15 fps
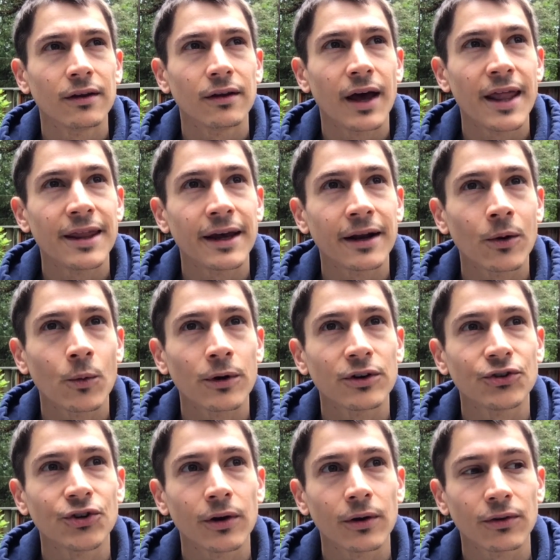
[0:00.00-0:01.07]
And then I want to
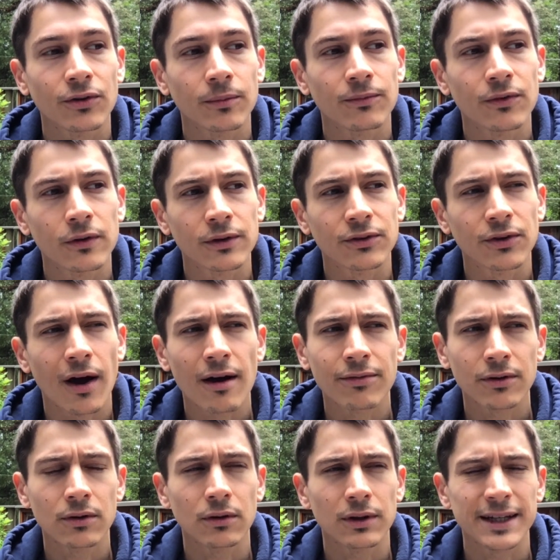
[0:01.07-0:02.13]
share some
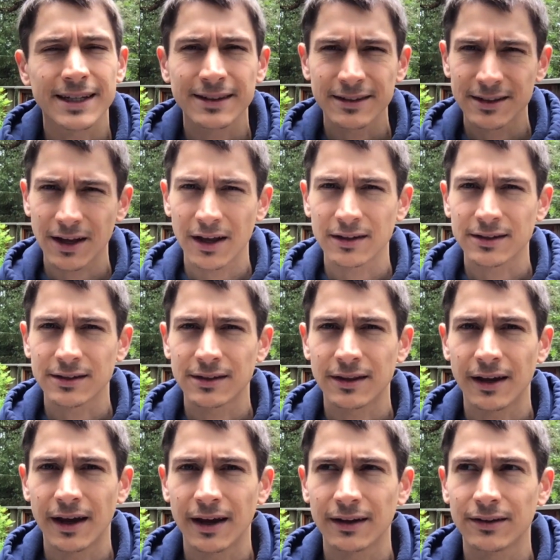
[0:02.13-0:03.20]
philosophical insights
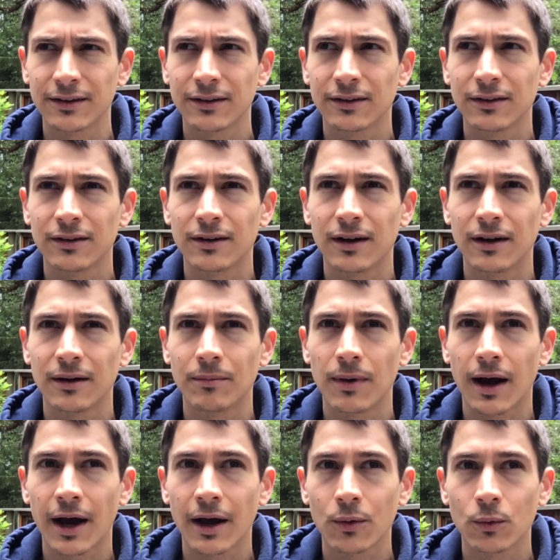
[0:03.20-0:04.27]
that
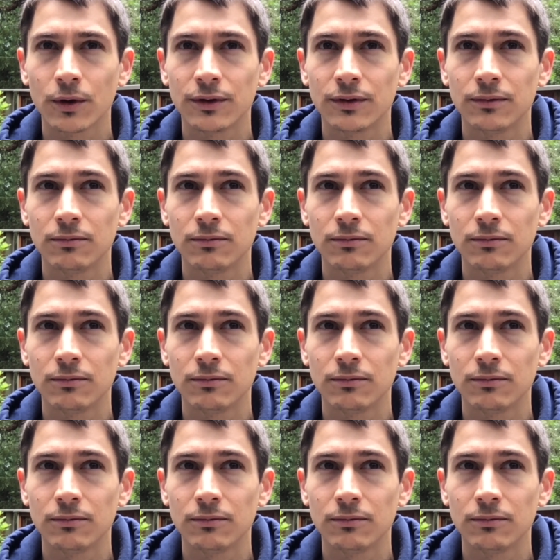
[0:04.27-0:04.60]
I would